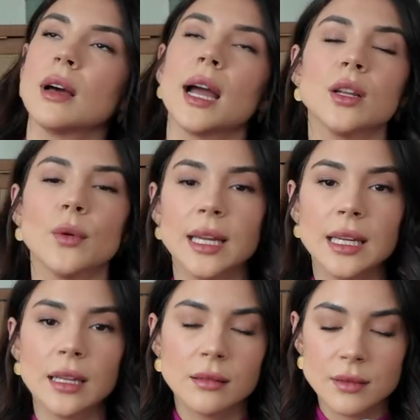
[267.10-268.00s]
I know I can
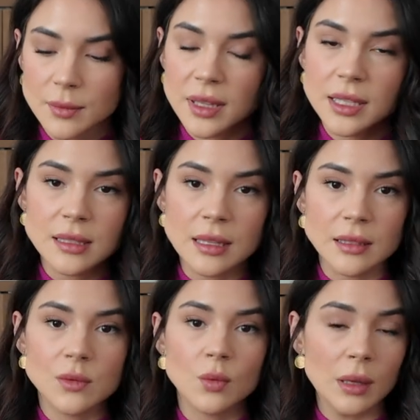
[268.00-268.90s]
get some of these
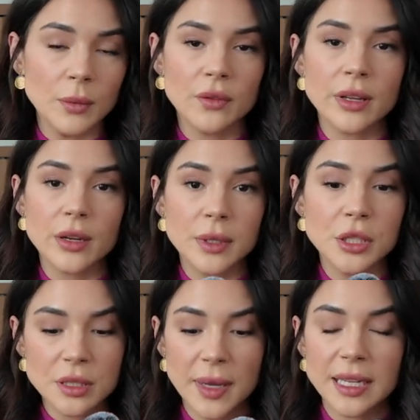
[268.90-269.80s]
things while I'm over there, but it
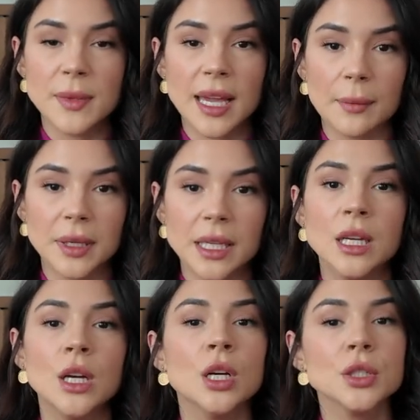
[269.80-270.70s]
just makes me happy
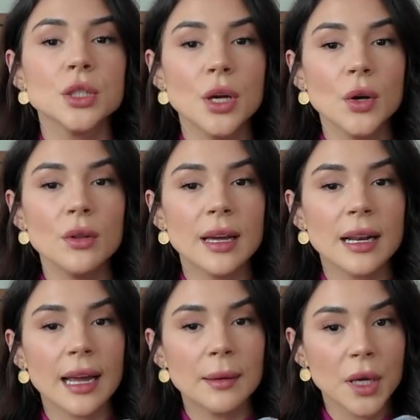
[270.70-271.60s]
to know that
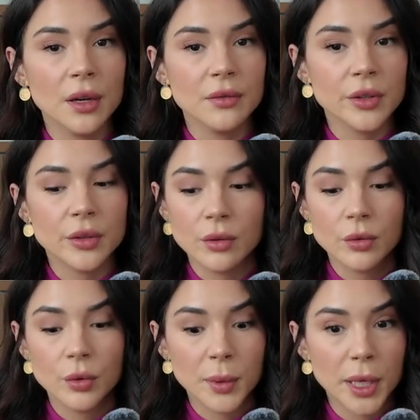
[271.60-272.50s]
I am covered
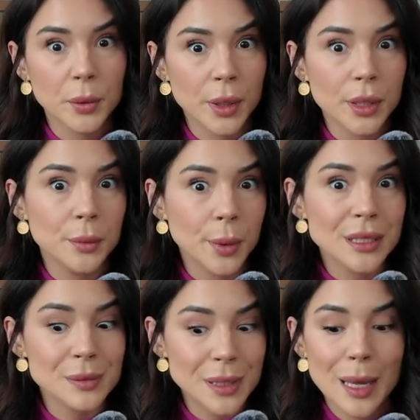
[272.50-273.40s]
no matter what could
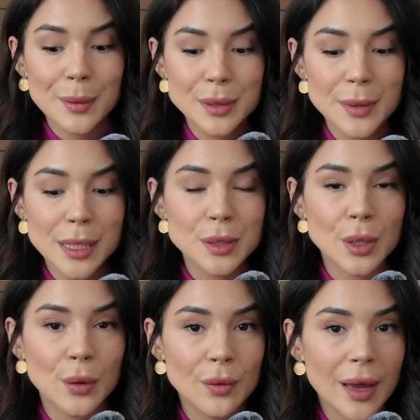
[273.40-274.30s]
possibly happen to me.
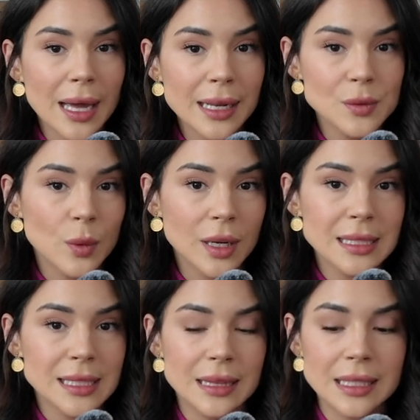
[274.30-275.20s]
So that is what
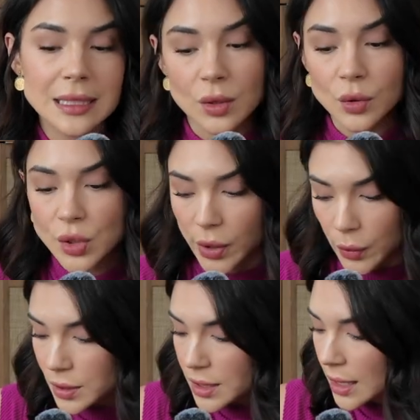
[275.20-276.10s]
is in this little
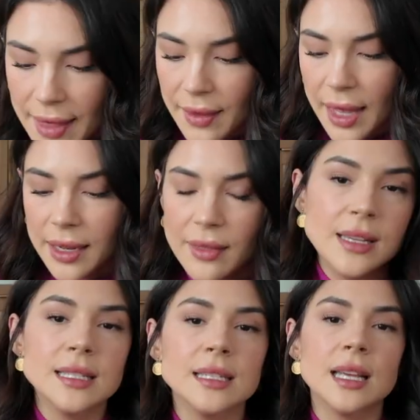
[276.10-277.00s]
tote. And then
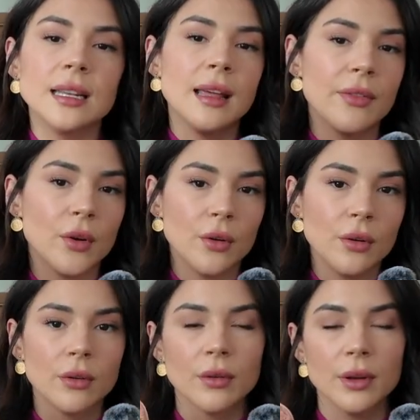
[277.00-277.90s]
this is another
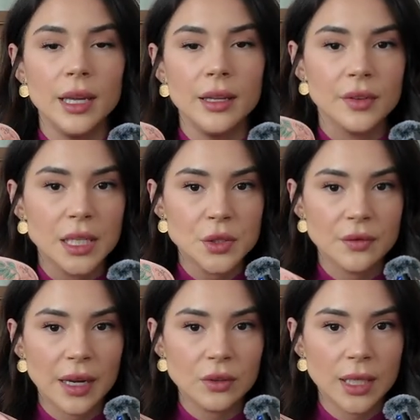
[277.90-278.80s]
in-flight
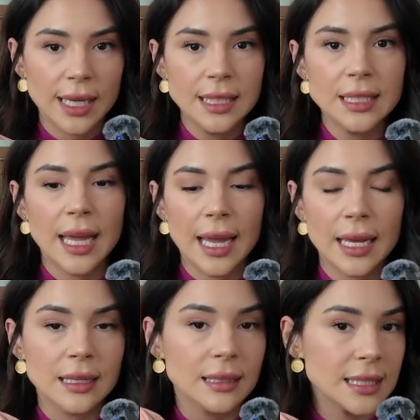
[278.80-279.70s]
survival kit,
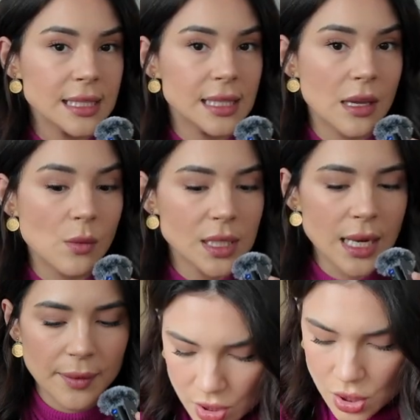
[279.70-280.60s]
and let's see what's in
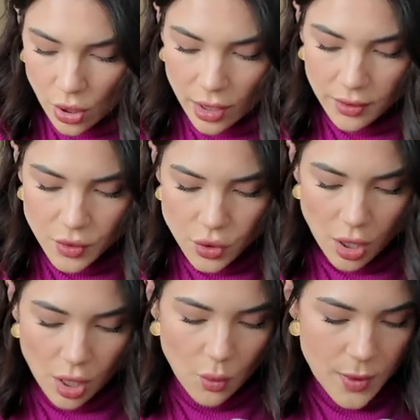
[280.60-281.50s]
it. Starting off
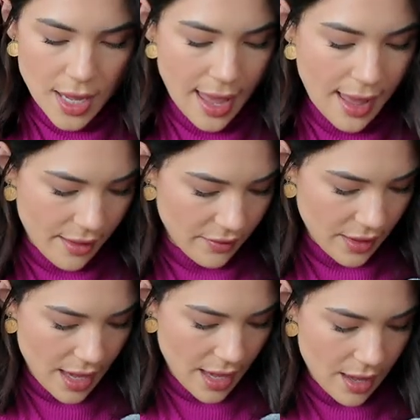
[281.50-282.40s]
strong, we have
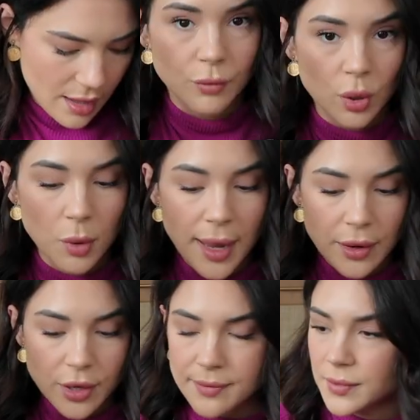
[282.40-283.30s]
a portable
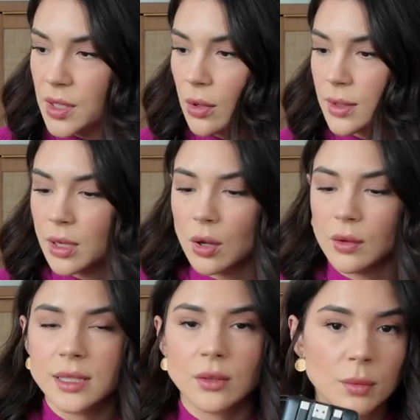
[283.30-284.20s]
battery. So it's got all
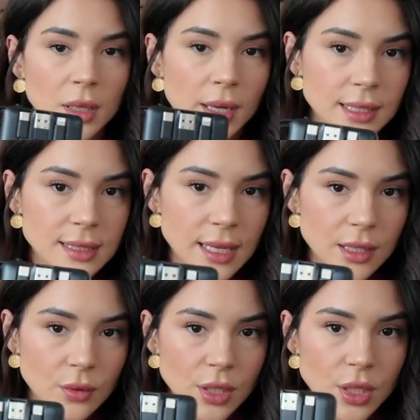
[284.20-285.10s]
these little plugins that
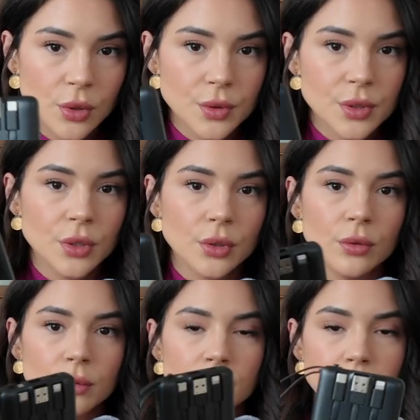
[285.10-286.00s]
you can use
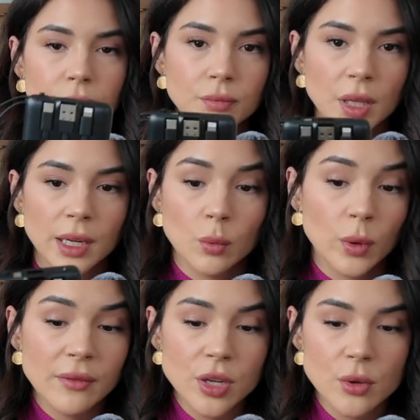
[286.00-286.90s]
to plug in
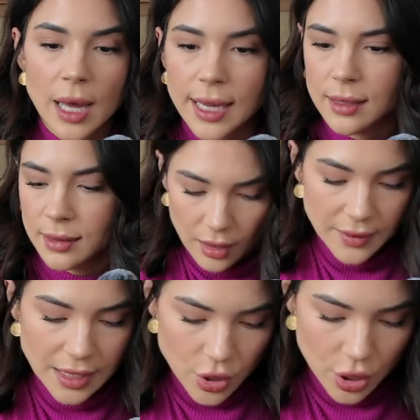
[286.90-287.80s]
whatever you like. Got
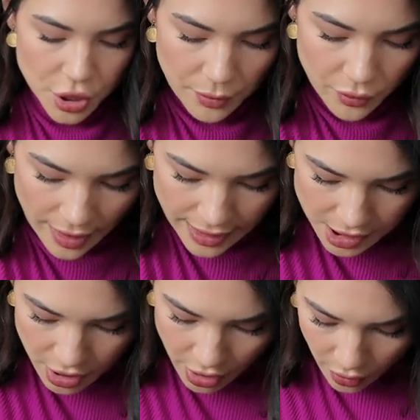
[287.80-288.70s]
that charged up, ready
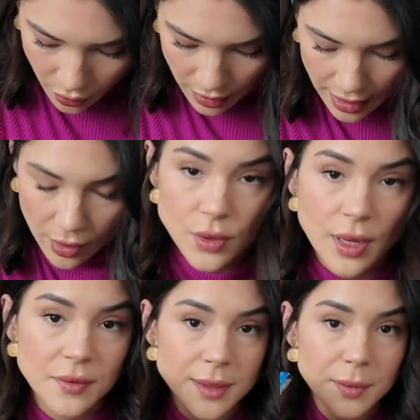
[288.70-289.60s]
to go. I also
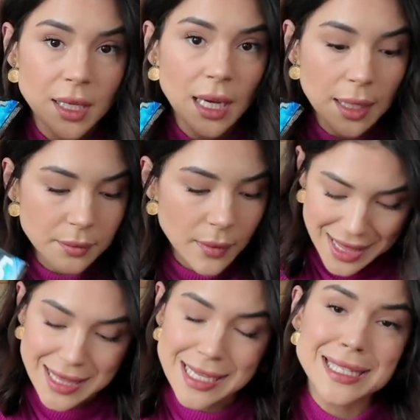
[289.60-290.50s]
have some gum.
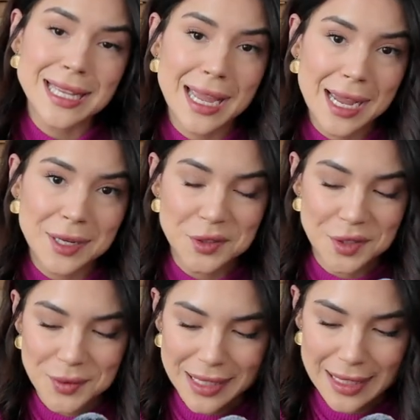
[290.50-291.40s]
This I actually
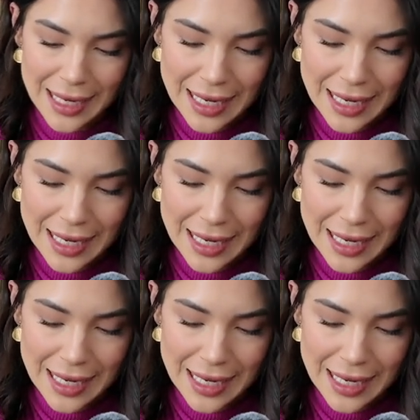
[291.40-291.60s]
really like.